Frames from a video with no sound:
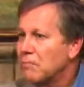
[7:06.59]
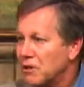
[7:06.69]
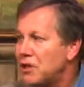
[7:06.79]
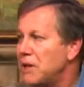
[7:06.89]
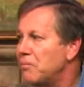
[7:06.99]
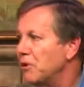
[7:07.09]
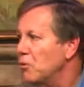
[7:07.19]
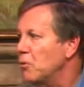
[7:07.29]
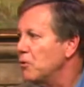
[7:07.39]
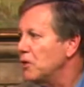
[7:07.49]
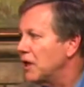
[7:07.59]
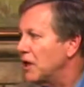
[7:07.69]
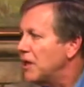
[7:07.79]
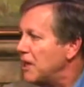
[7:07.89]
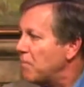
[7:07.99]
but deeply
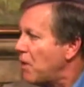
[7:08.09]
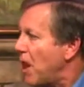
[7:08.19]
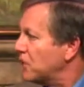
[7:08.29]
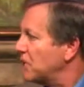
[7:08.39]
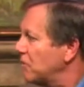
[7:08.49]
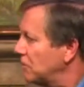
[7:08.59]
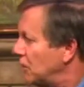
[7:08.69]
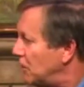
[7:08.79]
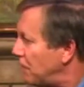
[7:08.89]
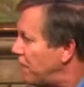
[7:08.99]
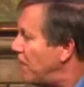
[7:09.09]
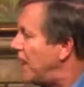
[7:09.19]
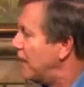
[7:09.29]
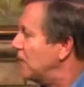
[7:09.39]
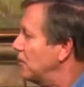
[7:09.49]
wounding, impossible to
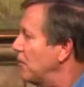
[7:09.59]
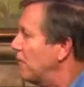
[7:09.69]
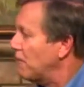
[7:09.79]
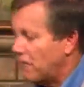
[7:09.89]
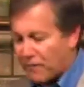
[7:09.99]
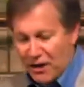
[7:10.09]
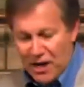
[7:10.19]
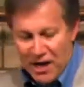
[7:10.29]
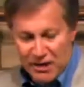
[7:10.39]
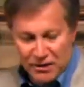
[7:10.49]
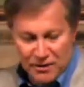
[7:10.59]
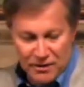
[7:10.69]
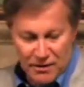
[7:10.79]
deflect or forget.